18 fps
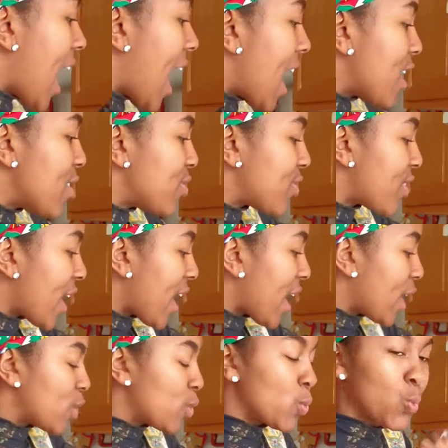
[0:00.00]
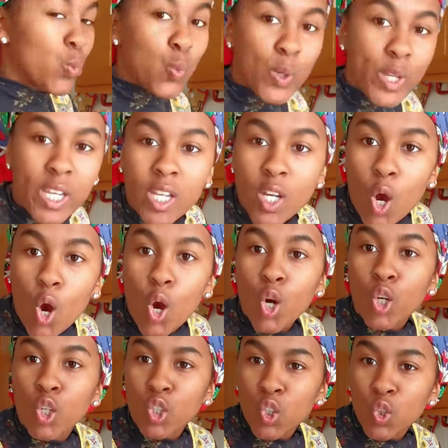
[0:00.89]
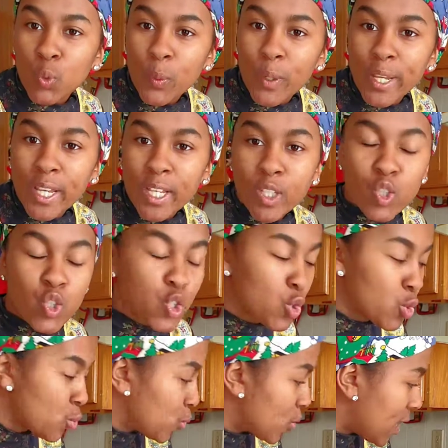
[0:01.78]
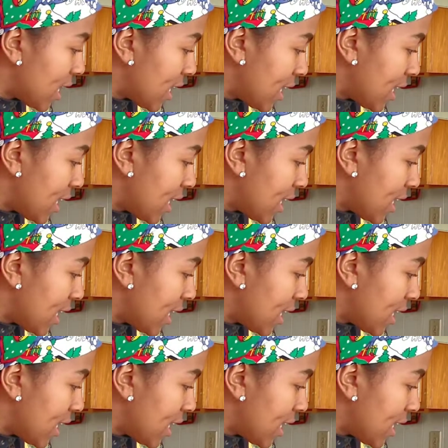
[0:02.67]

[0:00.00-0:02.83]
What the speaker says: And then we are going to